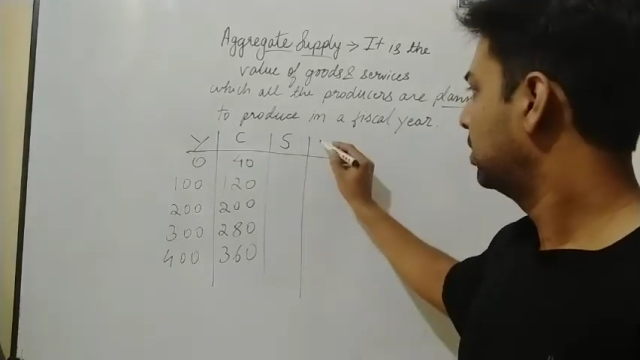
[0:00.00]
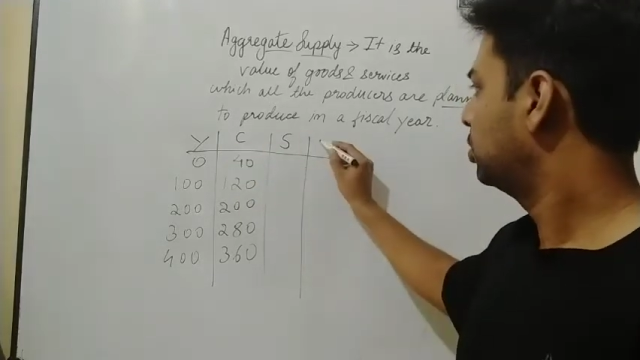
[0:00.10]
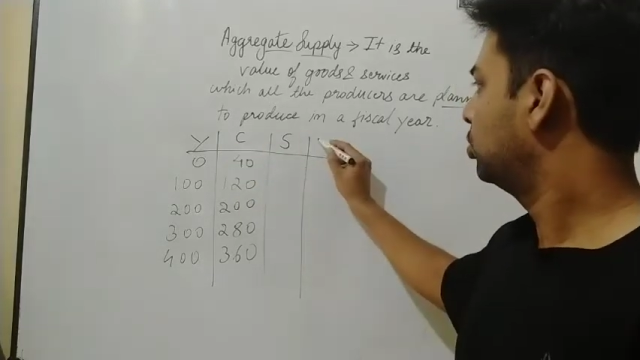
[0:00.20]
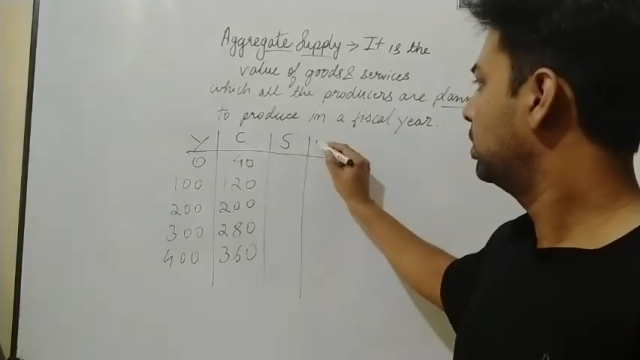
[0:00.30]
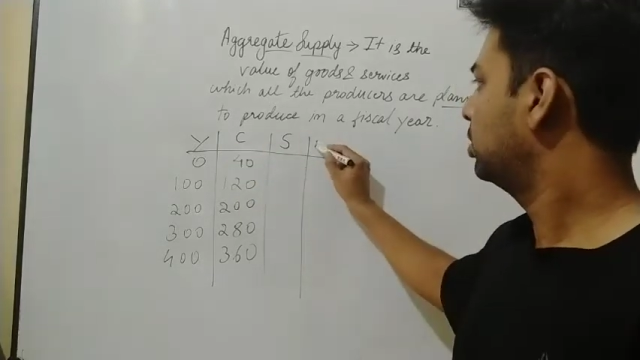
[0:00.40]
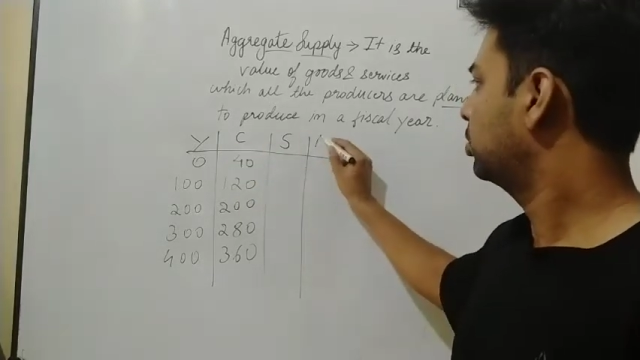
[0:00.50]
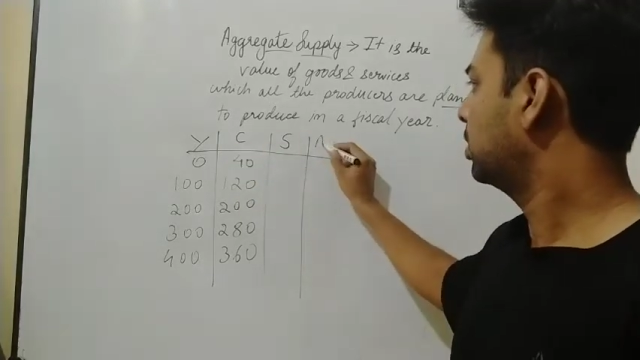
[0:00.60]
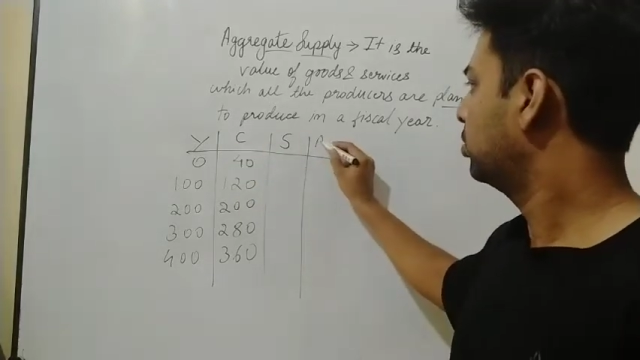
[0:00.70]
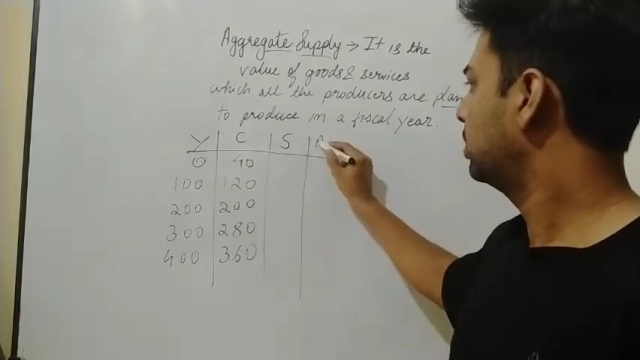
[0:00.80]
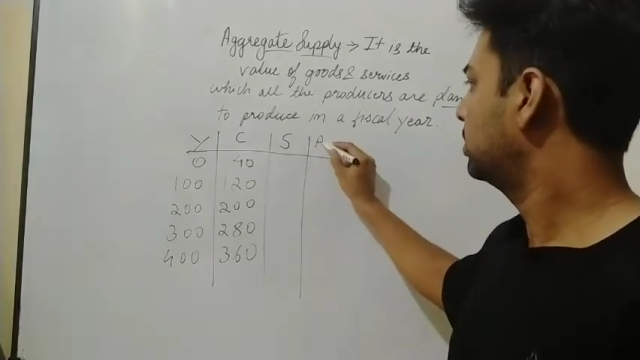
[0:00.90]
you need to
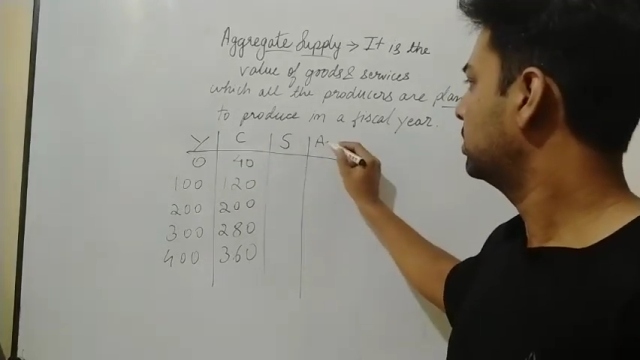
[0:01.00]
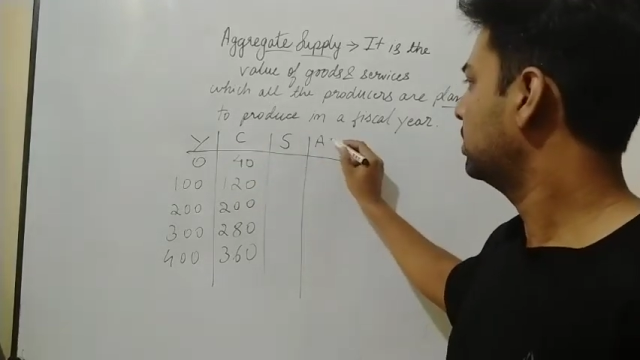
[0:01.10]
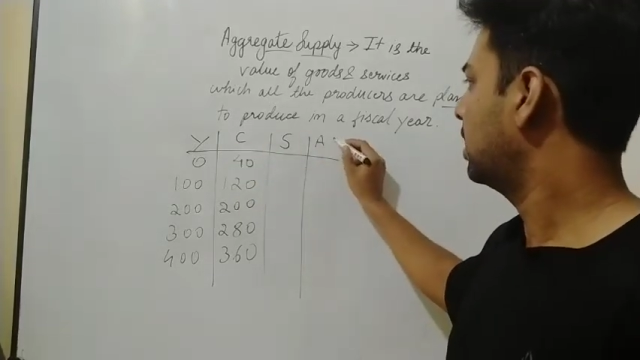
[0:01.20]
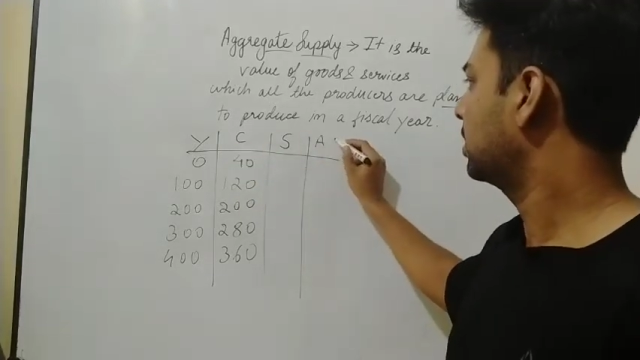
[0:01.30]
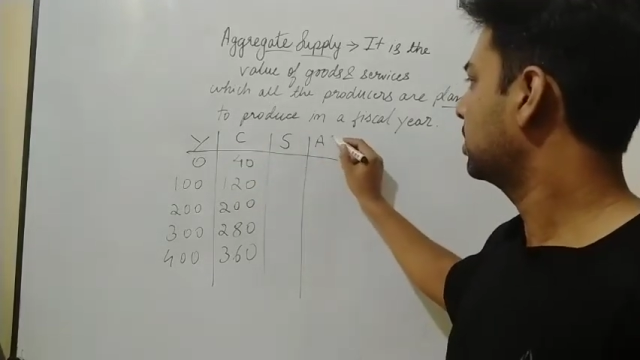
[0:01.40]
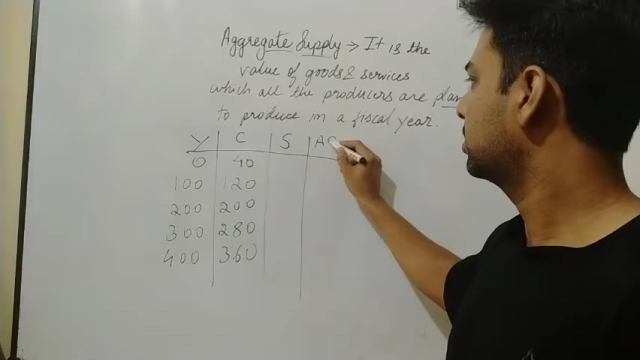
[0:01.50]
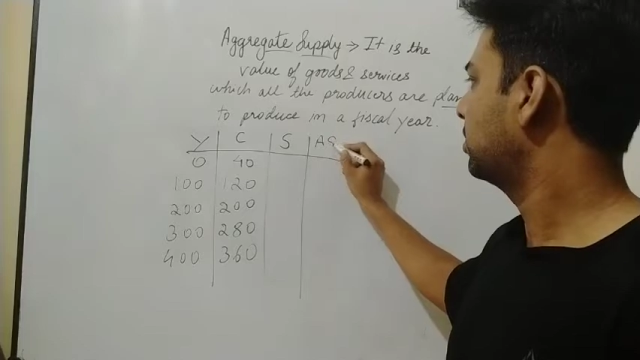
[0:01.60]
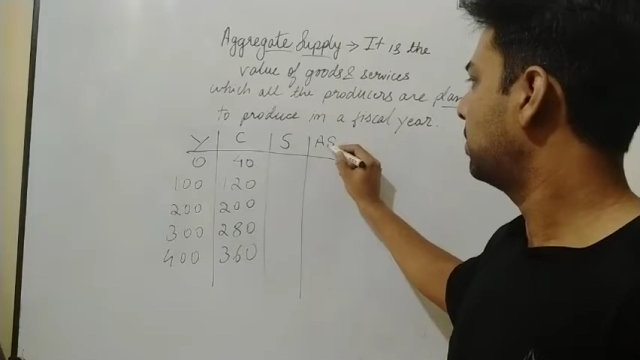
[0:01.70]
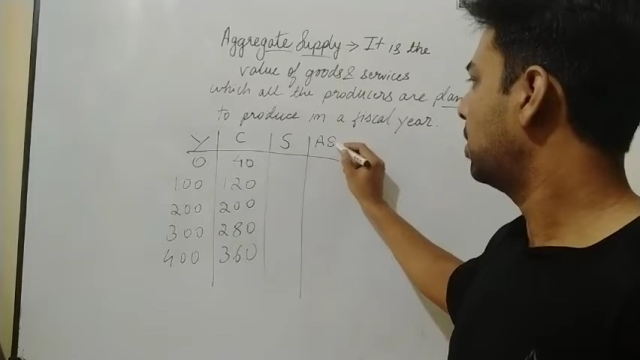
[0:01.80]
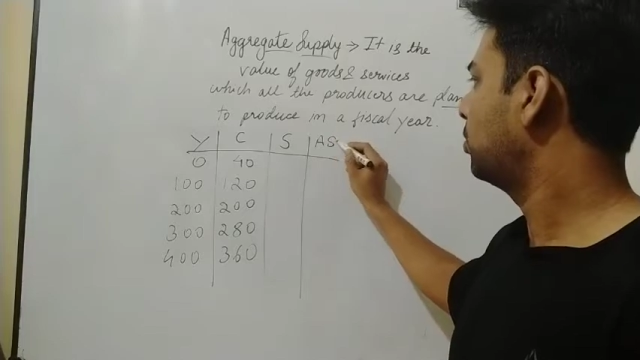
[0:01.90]
calculate this aggregate
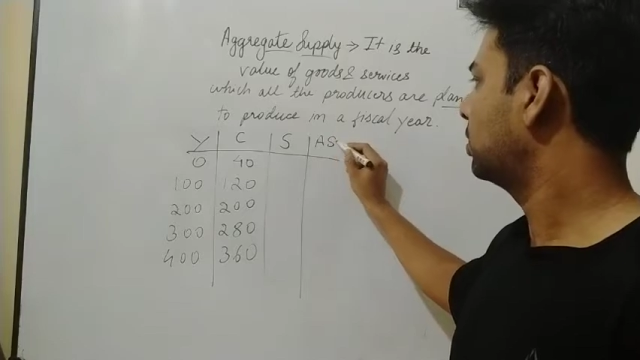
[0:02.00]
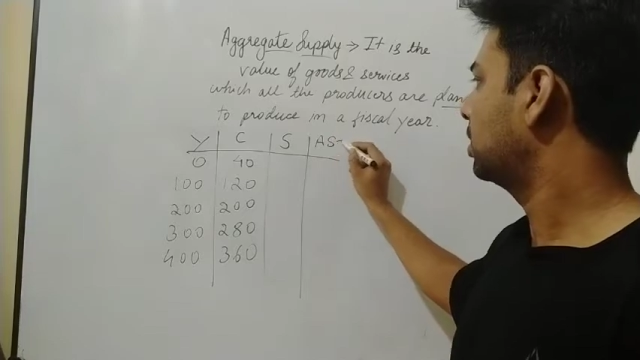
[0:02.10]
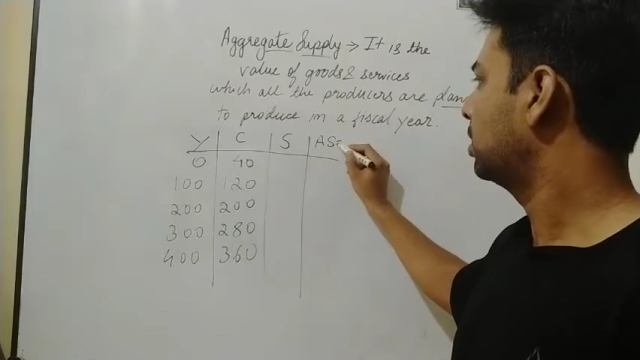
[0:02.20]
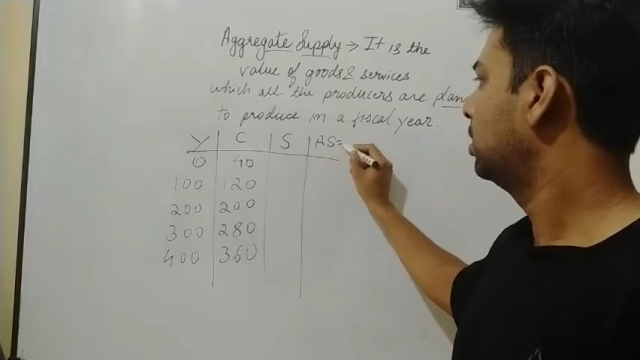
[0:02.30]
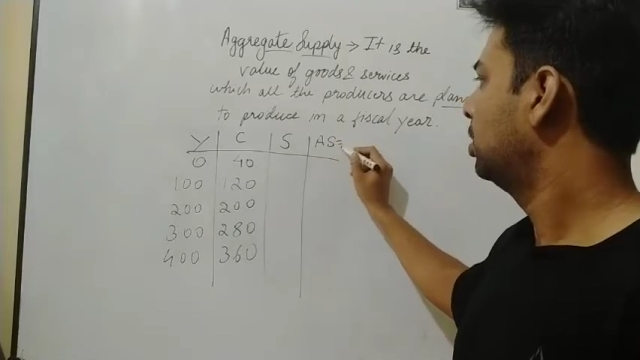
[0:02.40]
supply over here.